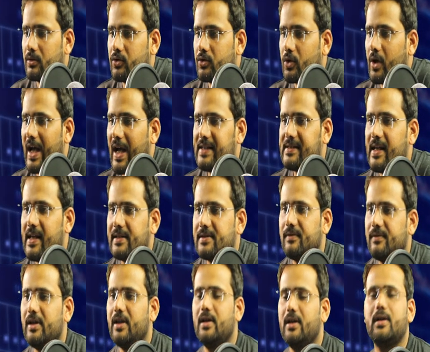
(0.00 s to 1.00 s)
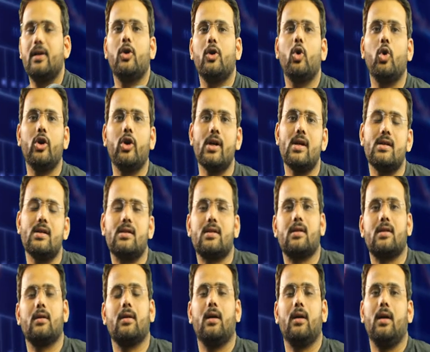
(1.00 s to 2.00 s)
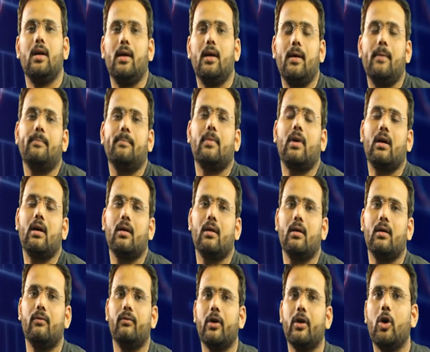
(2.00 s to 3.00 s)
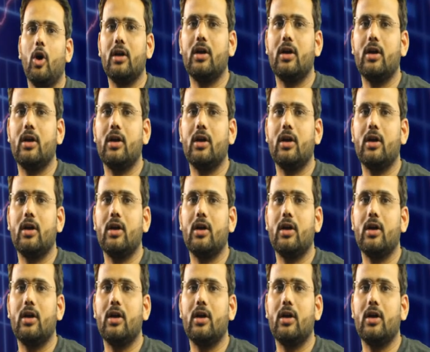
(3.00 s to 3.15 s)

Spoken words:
So guys, as we noticed, we